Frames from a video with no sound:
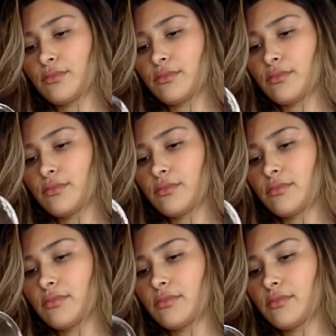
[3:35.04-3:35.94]

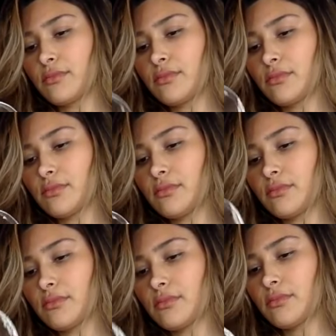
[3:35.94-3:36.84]

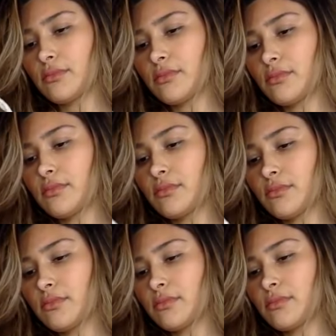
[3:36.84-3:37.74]

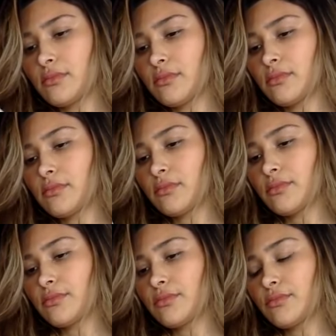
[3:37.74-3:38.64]

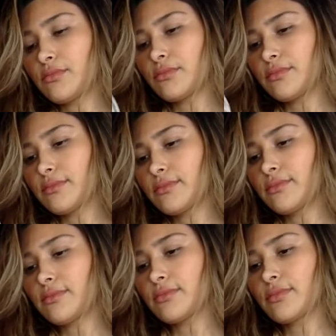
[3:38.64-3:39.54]

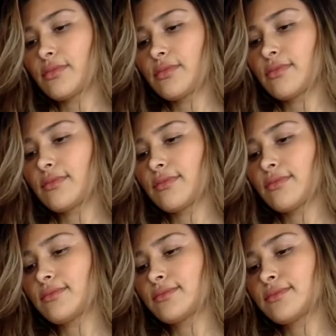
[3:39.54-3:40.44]

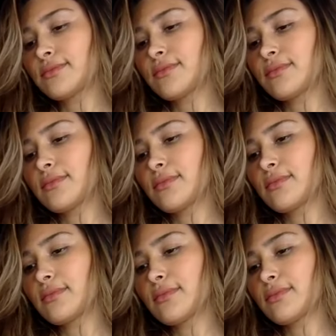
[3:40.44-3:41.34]

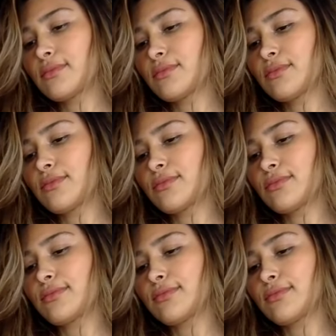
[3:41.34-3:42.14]
[no speech]